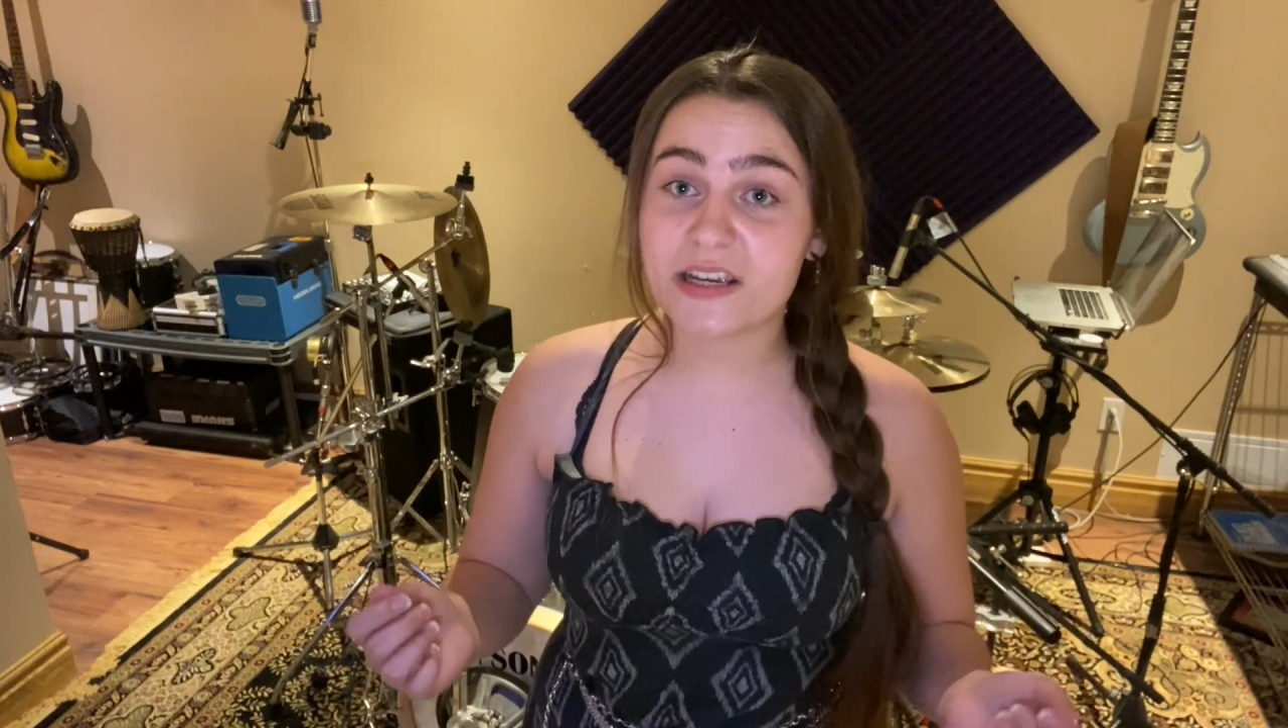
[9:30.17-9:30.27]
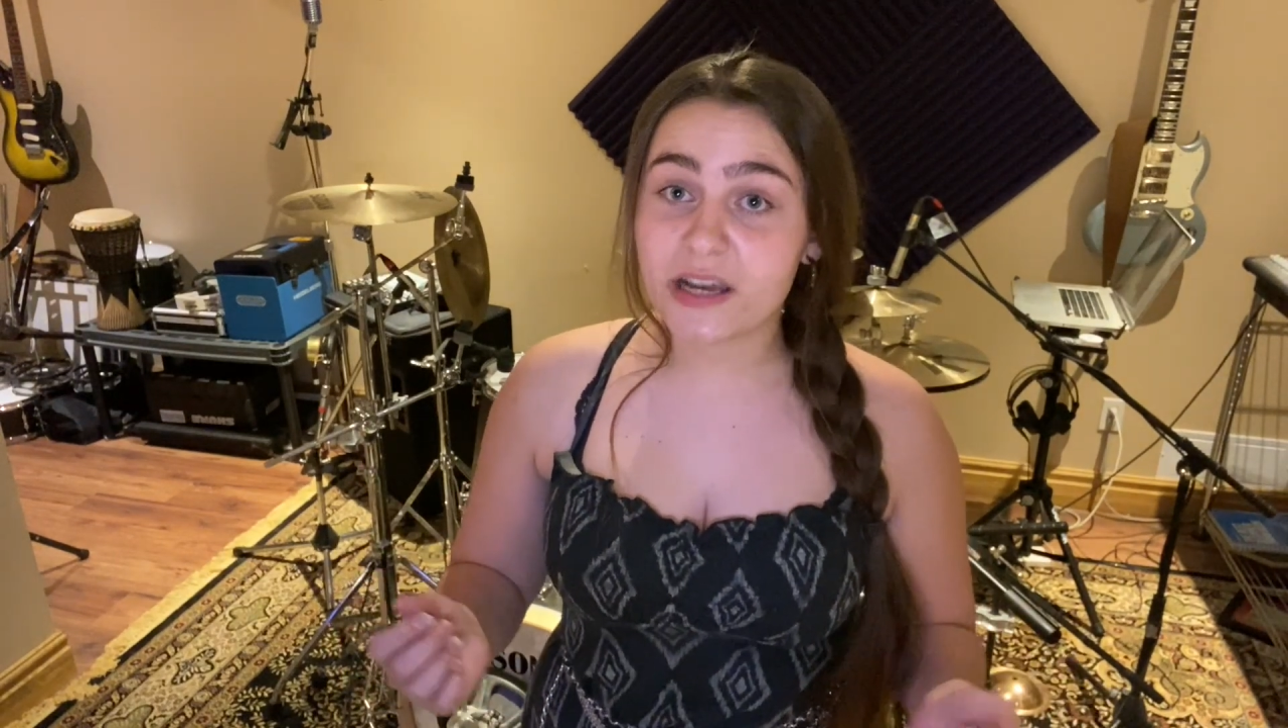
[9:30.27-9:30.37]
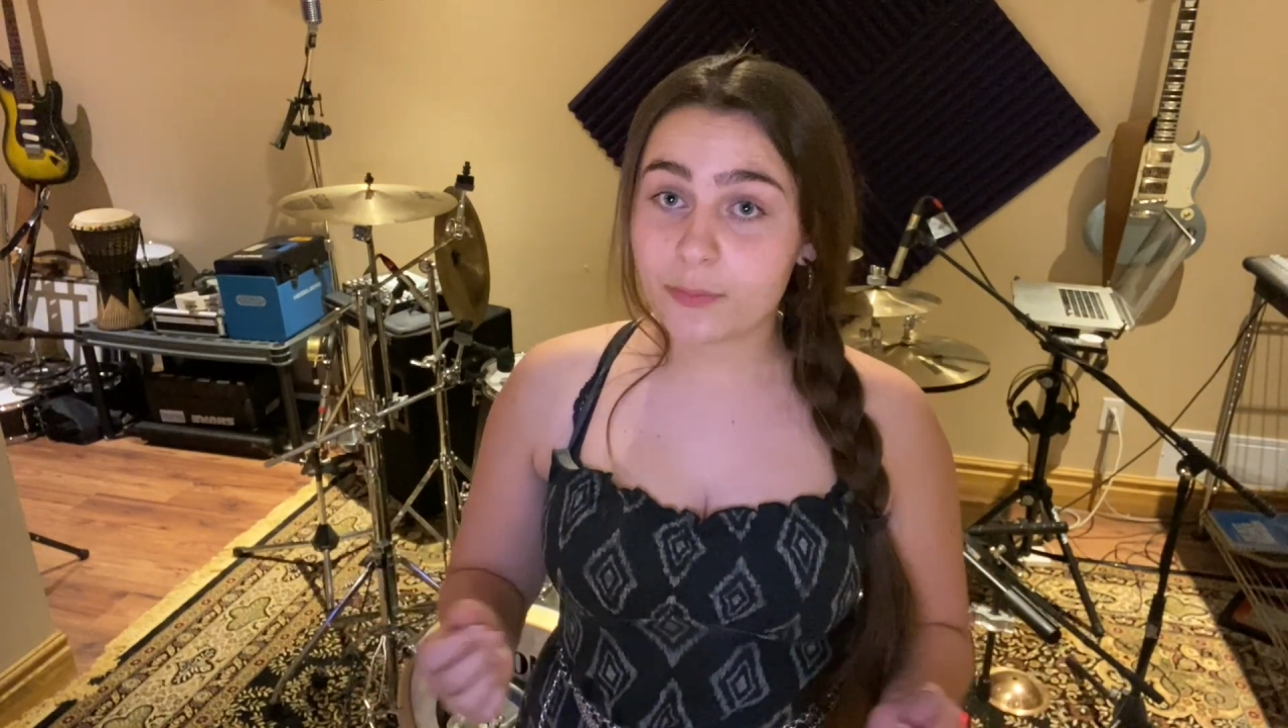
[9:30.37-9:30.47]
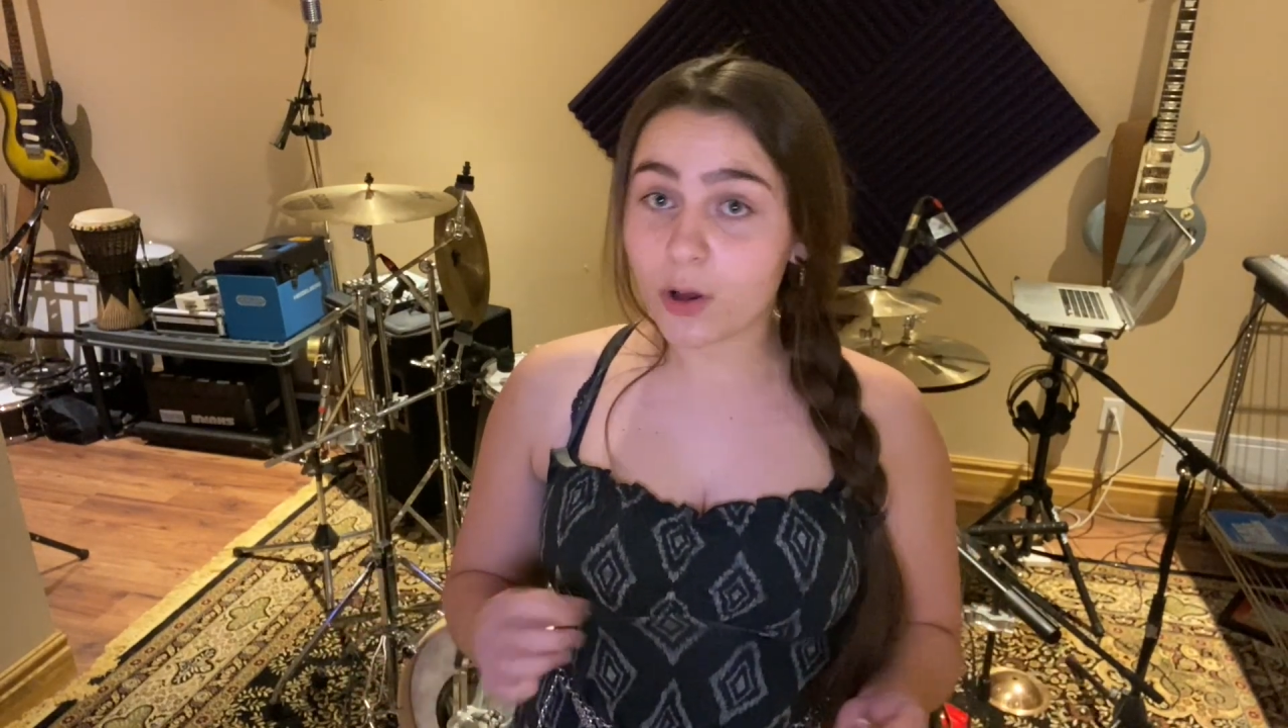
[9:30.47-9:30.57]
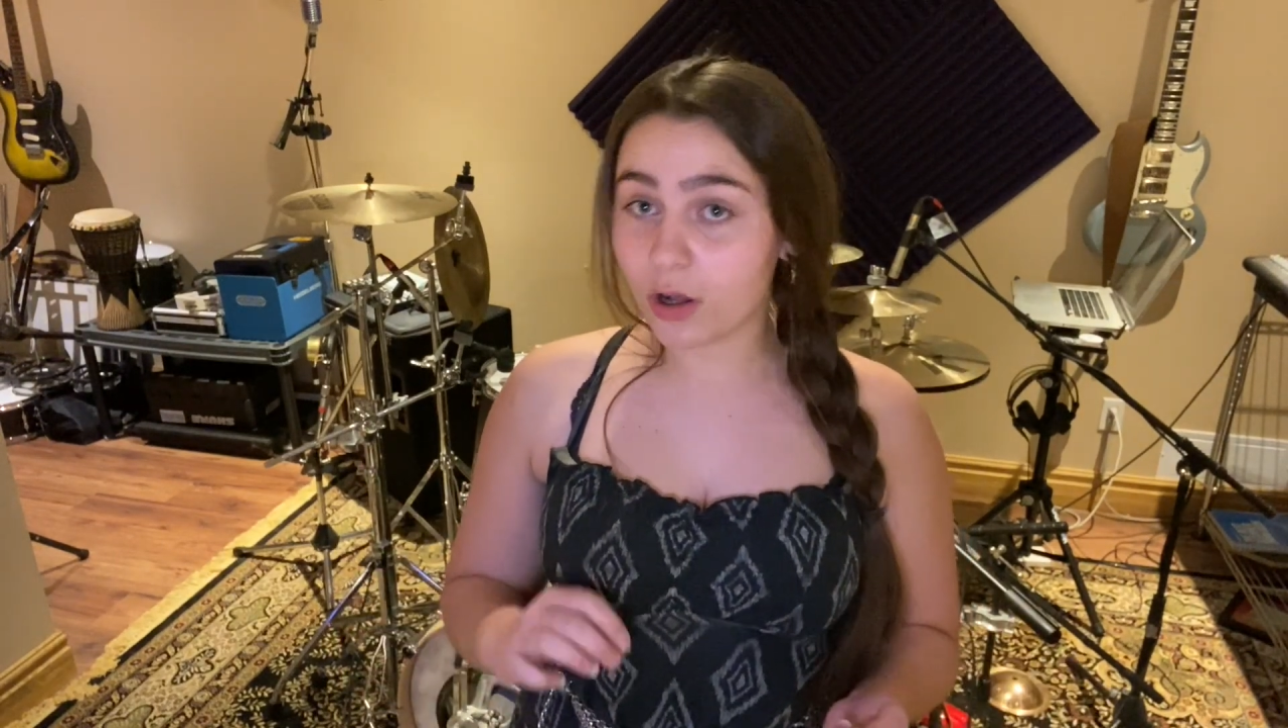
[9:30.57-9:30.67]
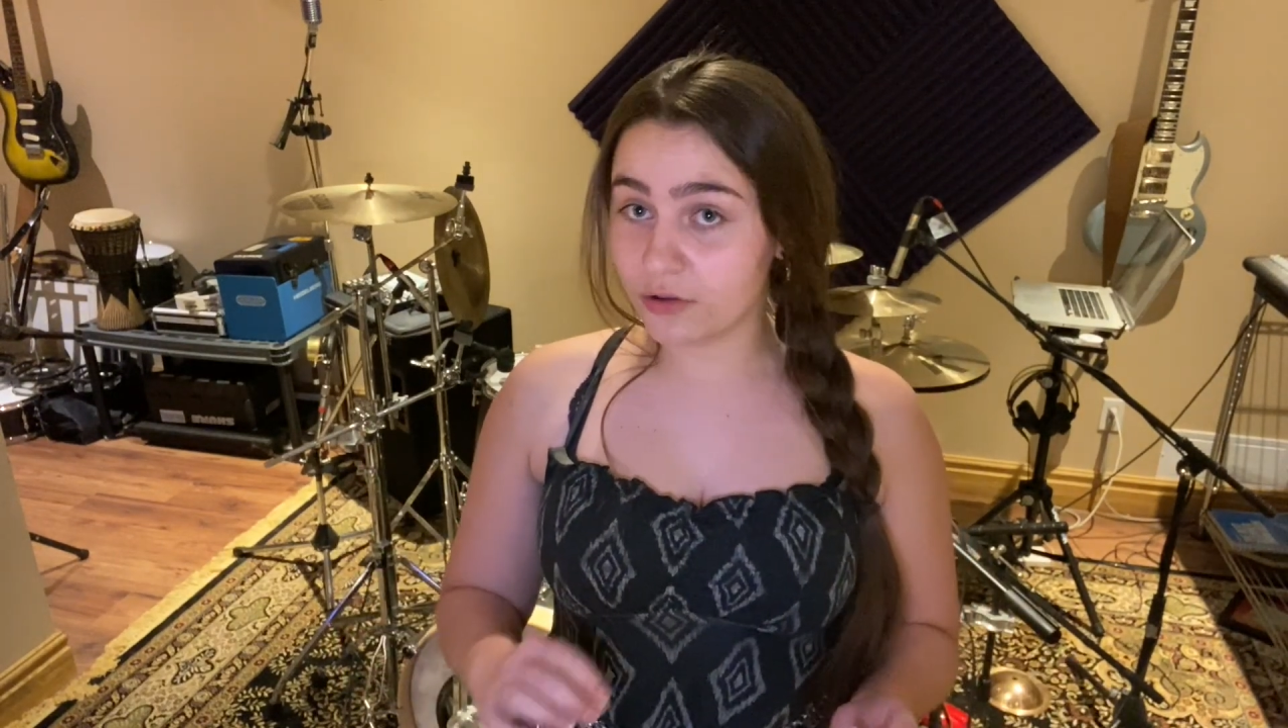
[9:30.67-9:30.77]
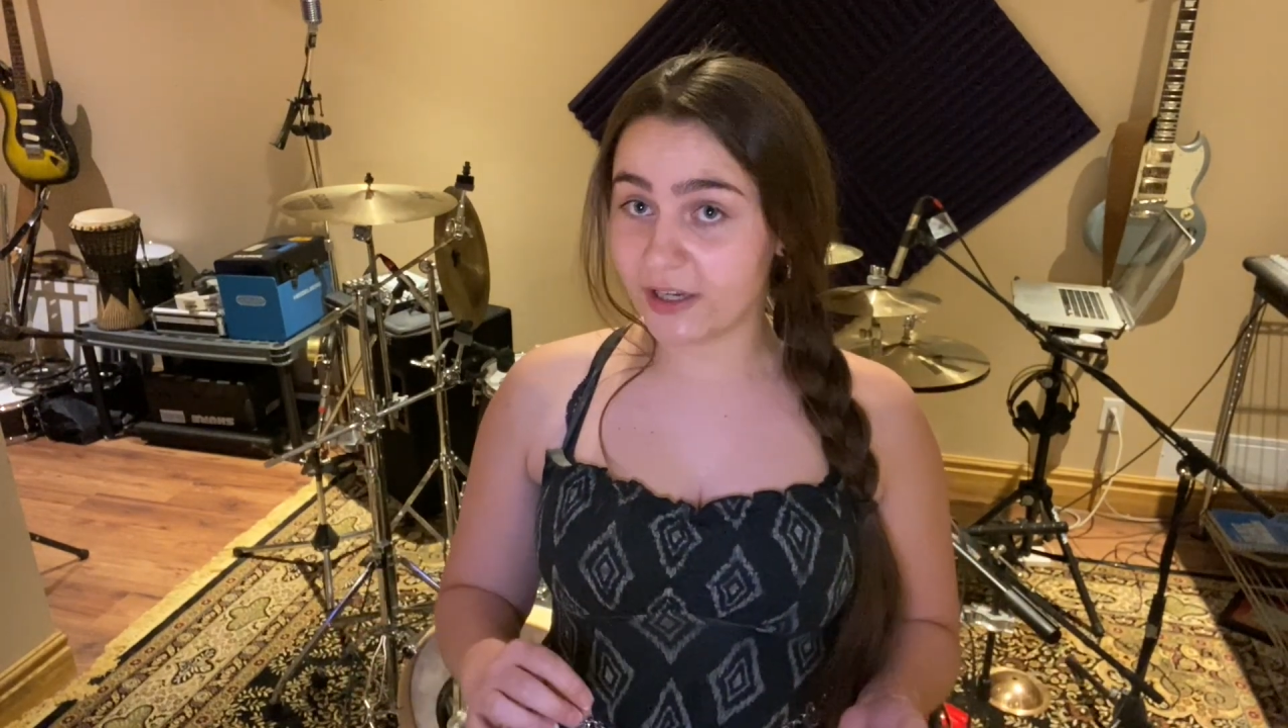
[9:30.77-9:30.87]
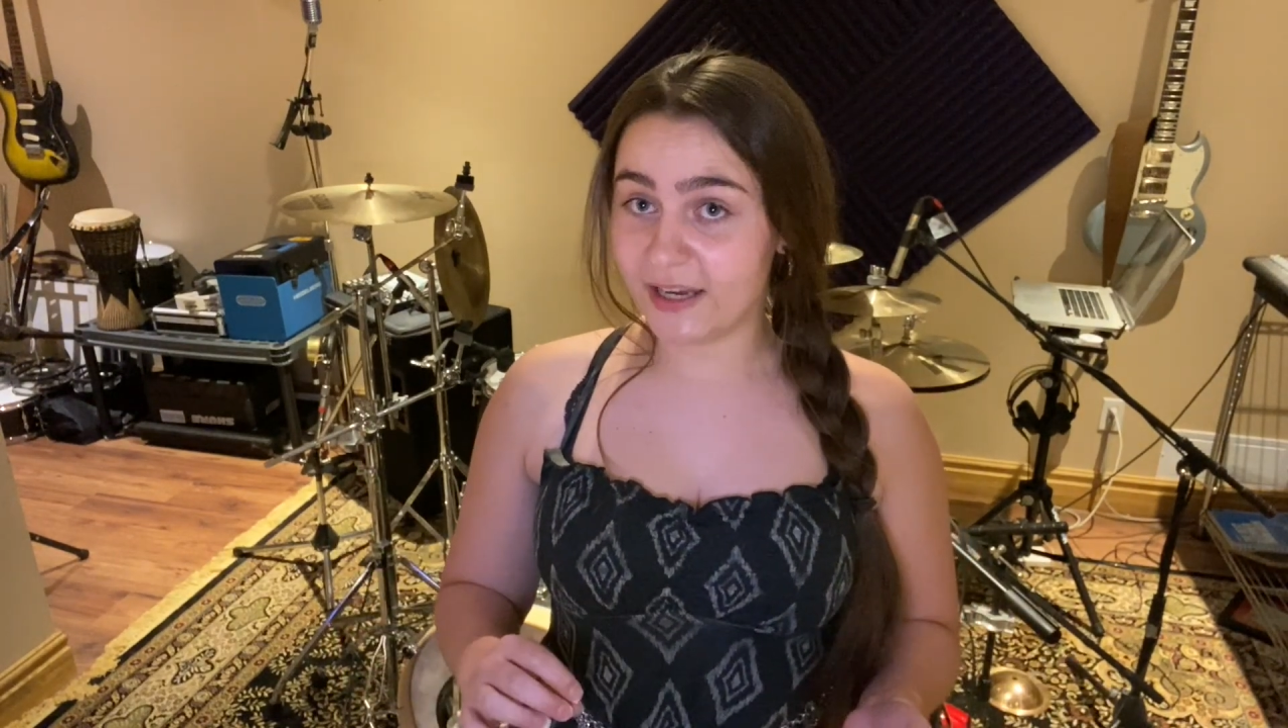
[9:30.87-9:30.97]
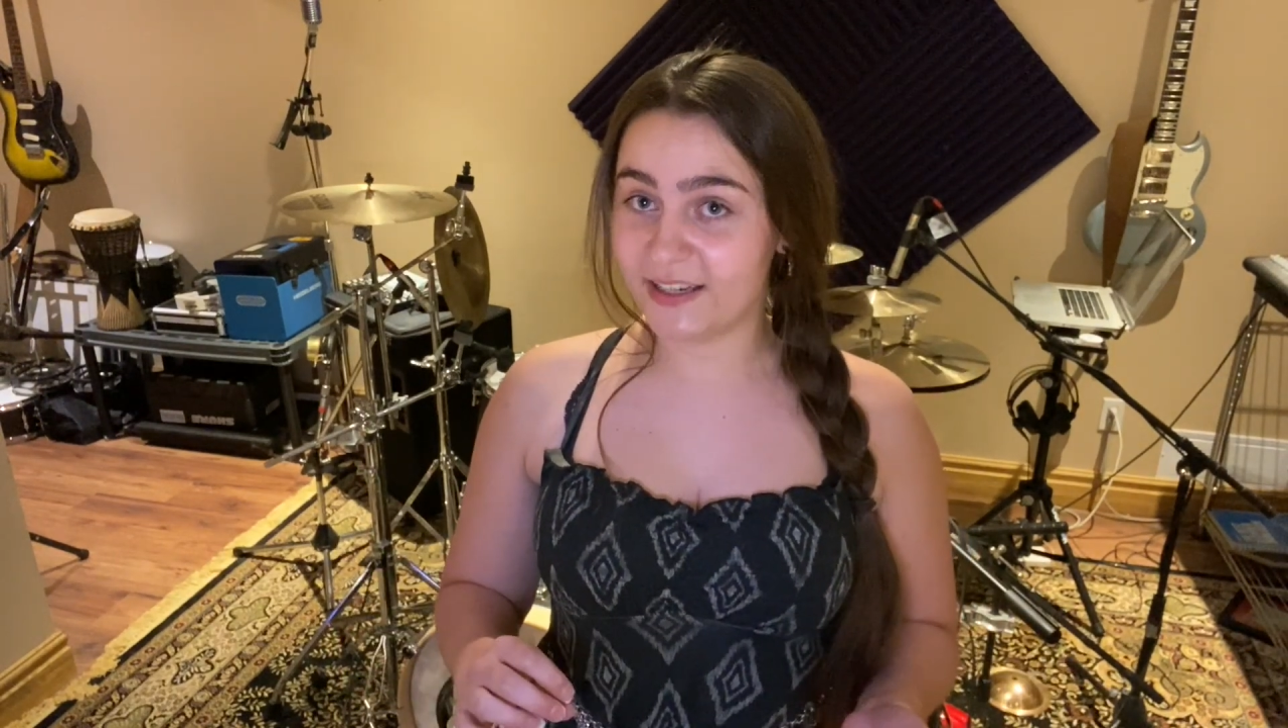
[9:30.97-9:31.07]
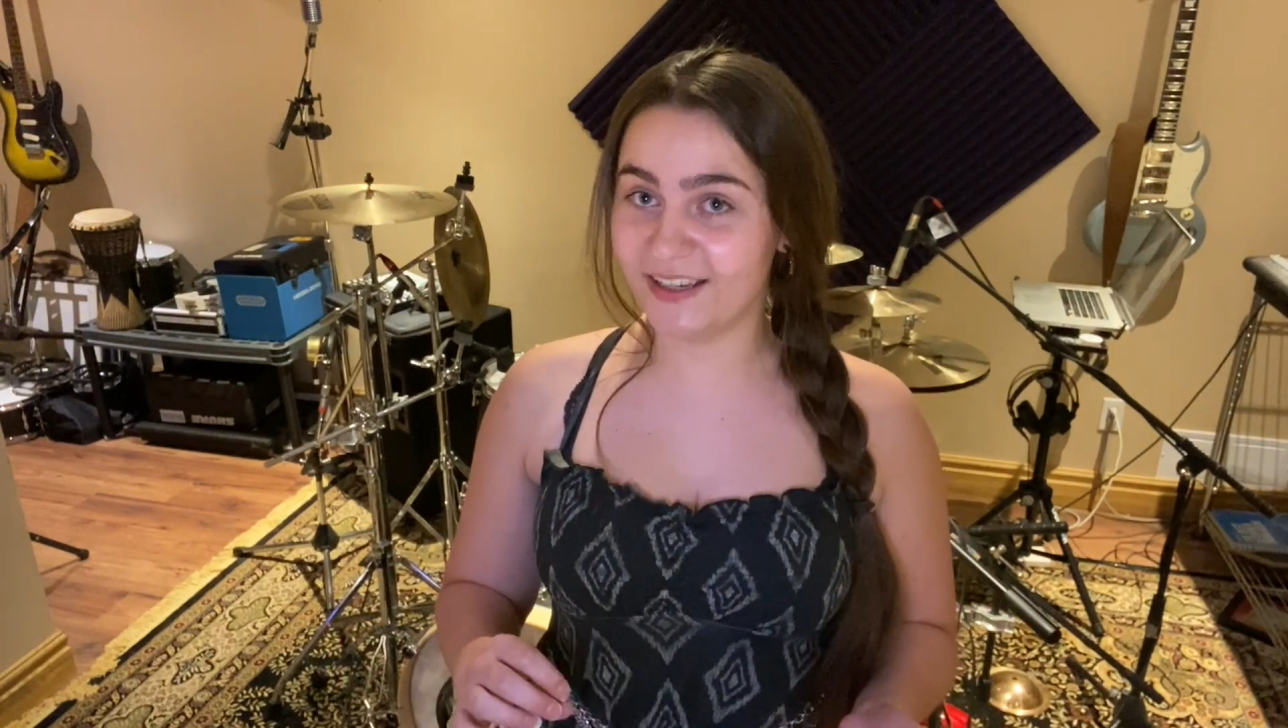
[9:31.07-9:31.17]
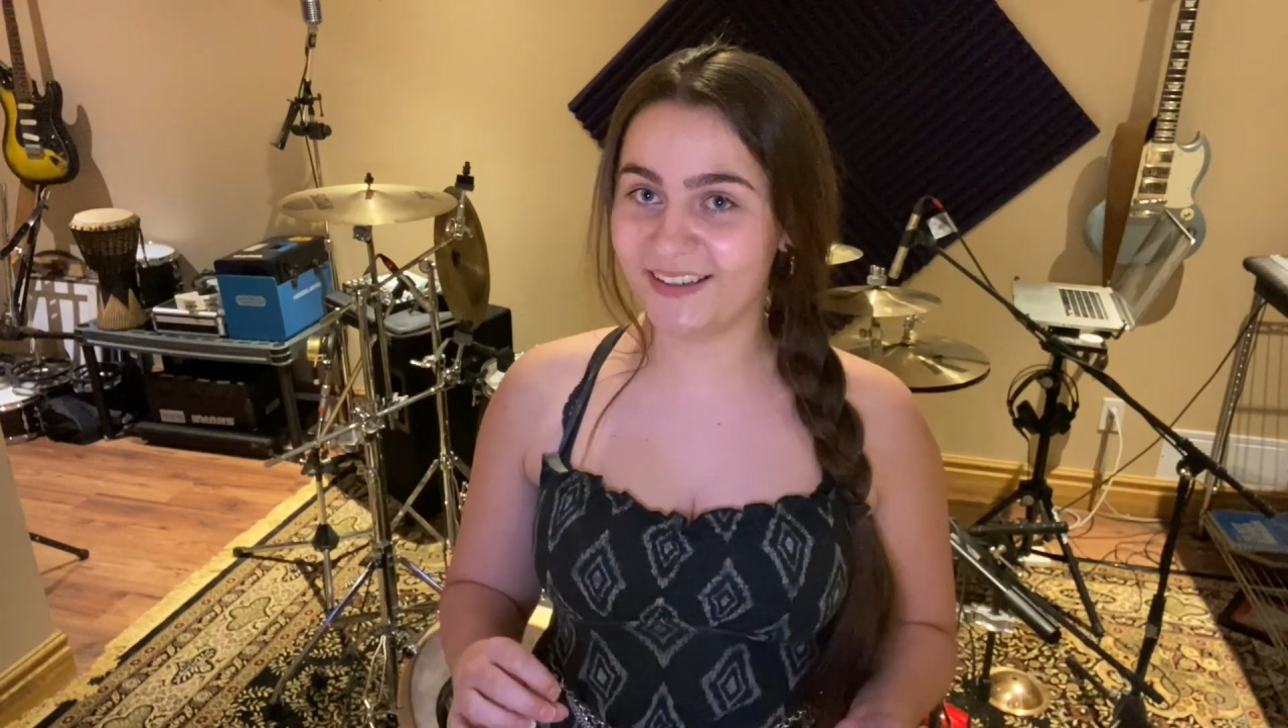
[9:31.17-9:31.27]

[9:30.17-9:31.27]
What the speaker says: up all night